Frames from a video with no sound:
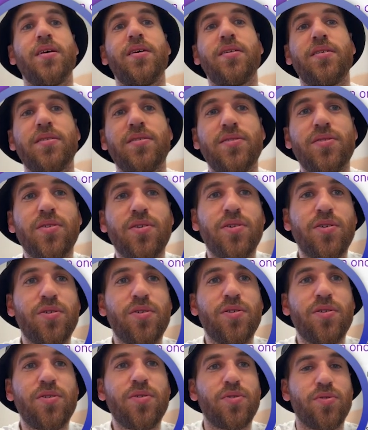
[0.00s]

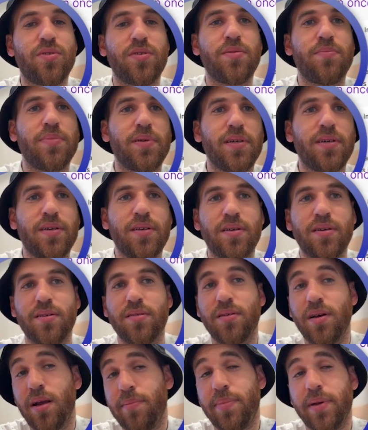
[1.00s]
So you can pick here,
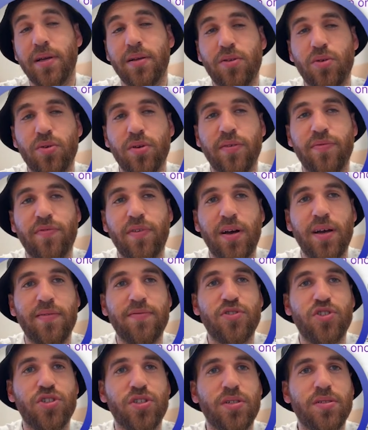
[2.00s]
I pick
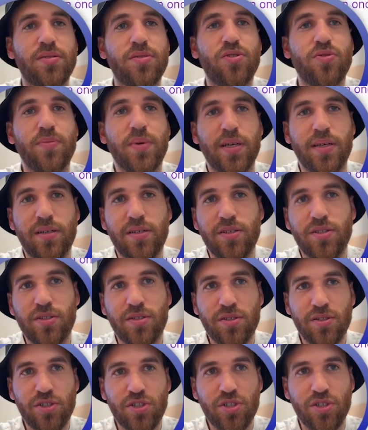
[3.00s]
35 just to make
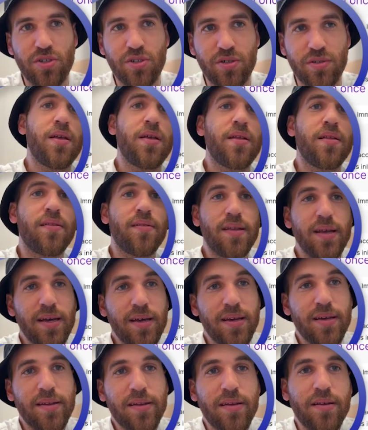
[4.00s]
sure.
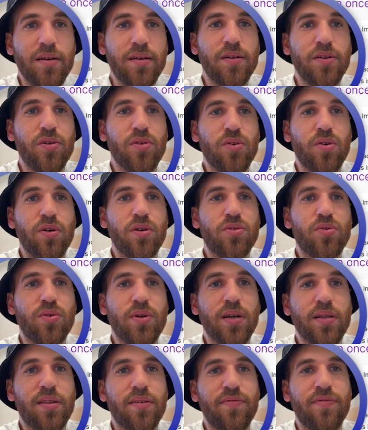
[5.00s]
Then you're going to
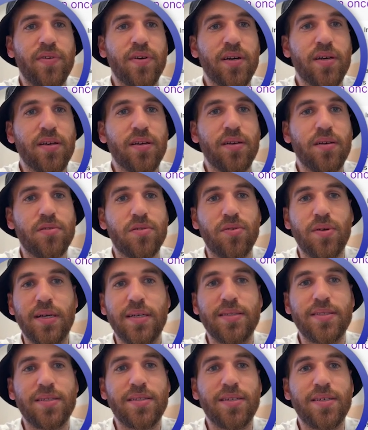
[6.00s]
get a very
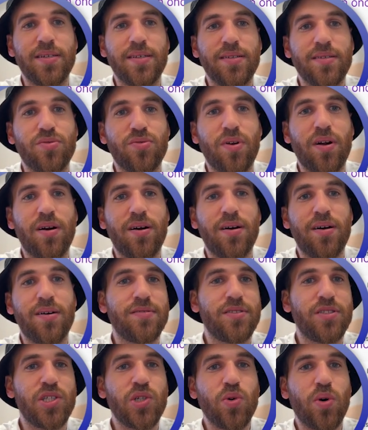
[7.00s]
crazy raw
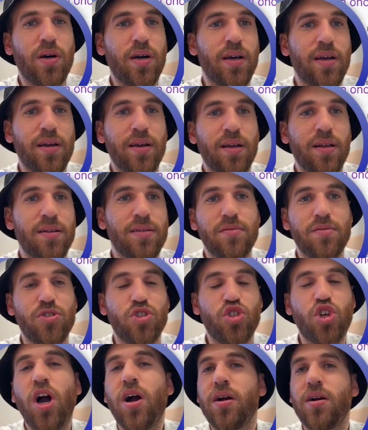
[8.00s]
URLs
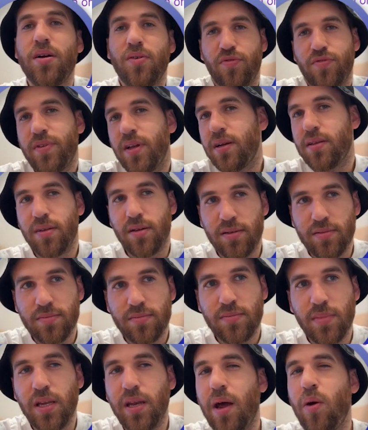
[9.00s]
chunk of data,
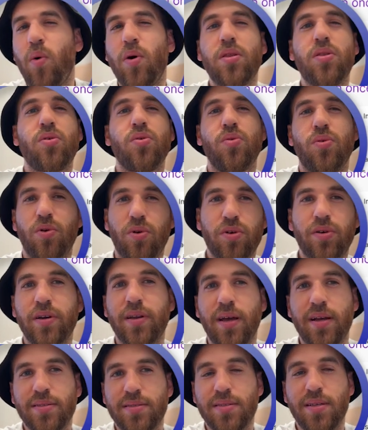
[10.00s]
and I want to
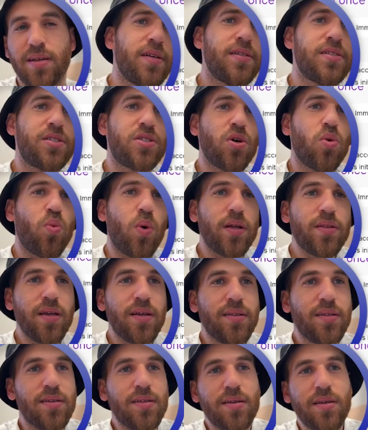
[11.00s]
organize that. So what I
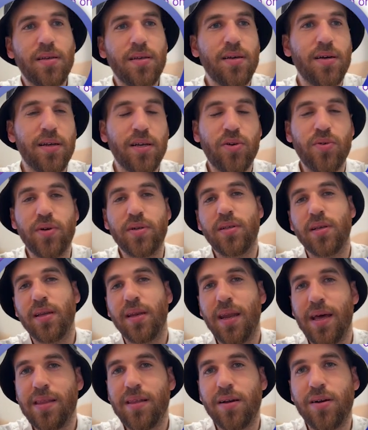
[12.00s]
did here, I create
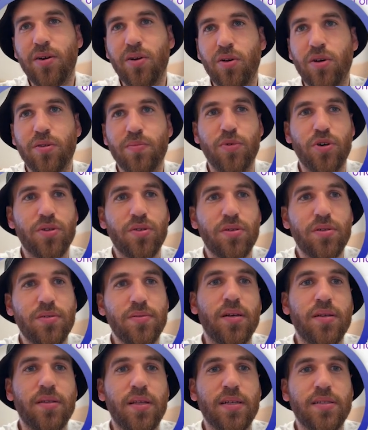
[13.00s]
another Claude model.
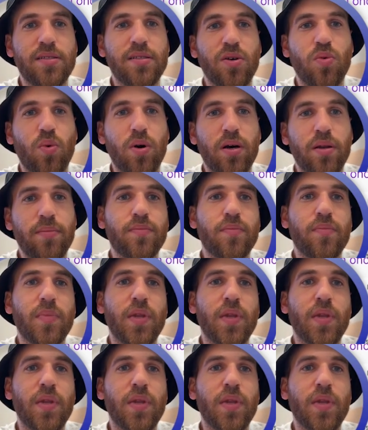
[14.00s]
That's the one.